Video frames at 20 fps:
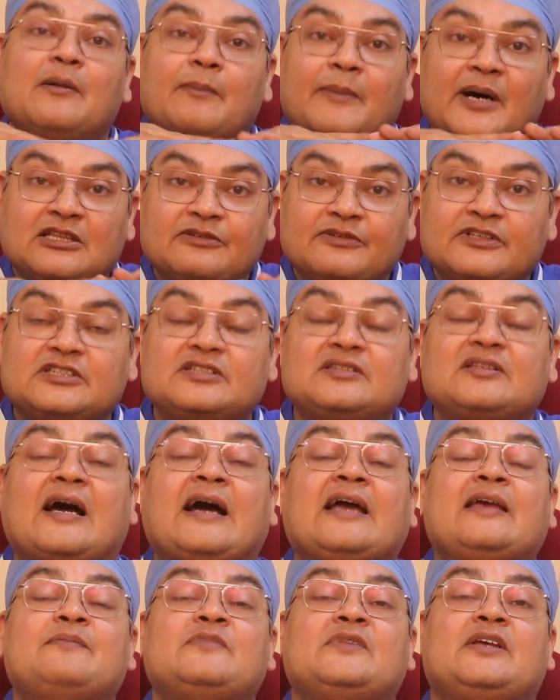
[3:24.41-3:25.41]
But with
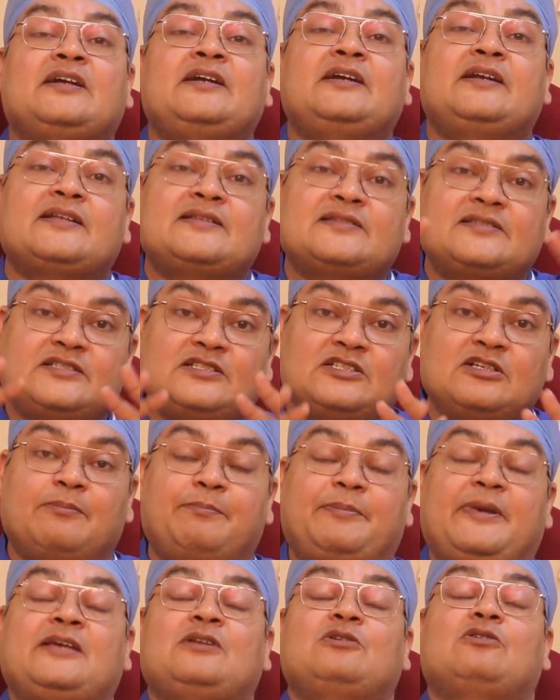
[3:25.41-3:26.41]
time, the intensity
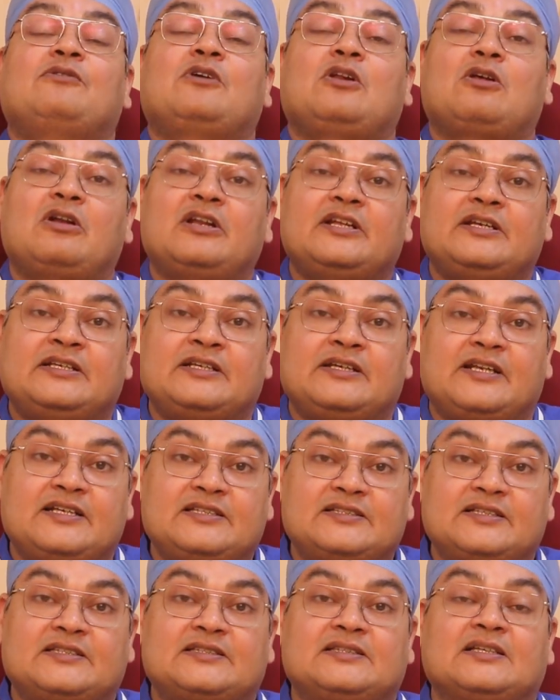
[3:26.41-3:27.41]
of pain overall
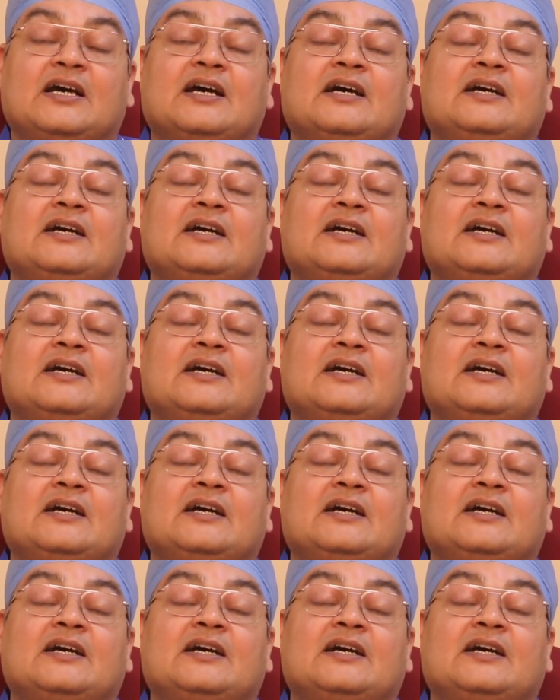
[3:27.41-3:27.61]
increases.